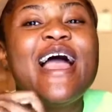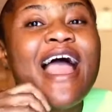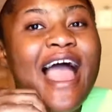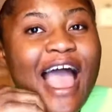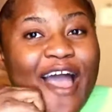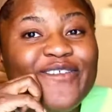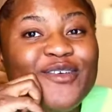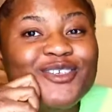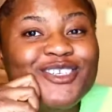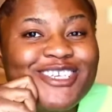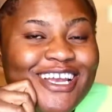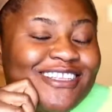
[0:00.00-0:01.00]
Have you
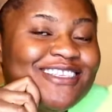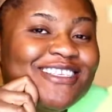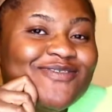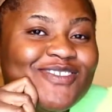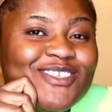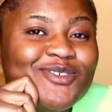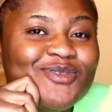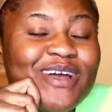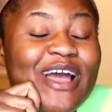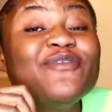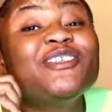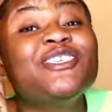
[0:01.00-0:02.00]
shared this video?
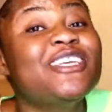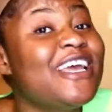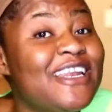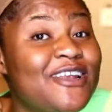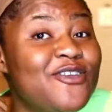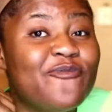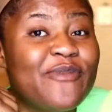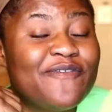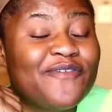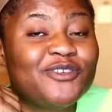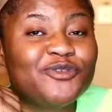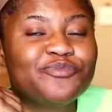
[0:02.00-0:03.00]
Have you shared any of my
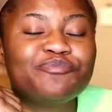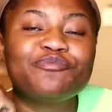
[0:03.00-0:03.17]
video?